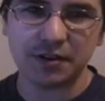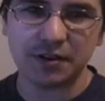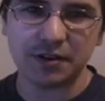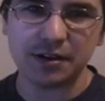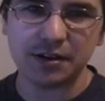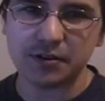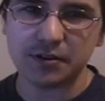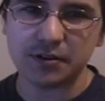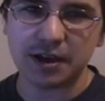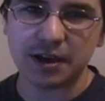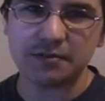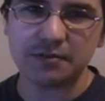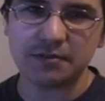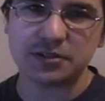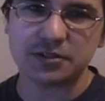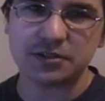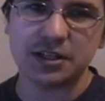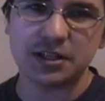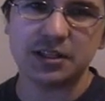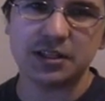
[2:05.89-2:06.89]
any of you haven't
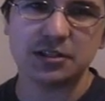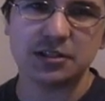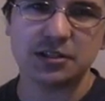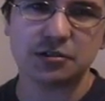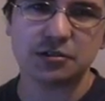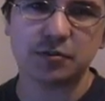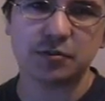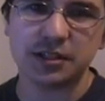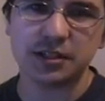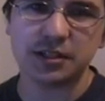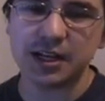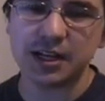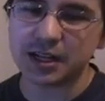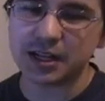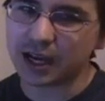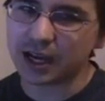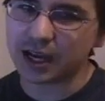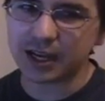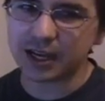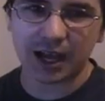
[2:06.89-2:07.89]
seen this one yet,
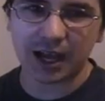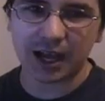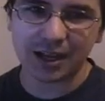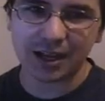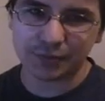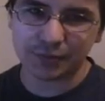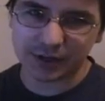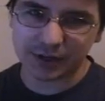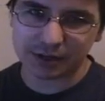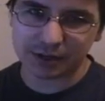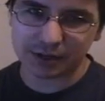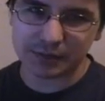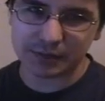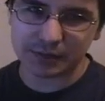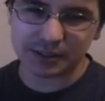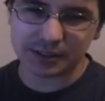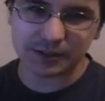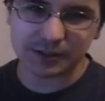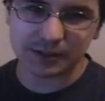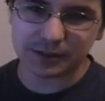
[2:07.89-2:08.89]
I highly
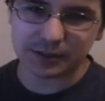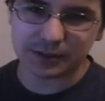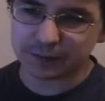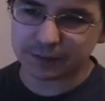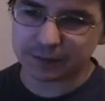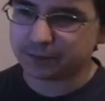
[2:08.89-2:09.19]
recommend it.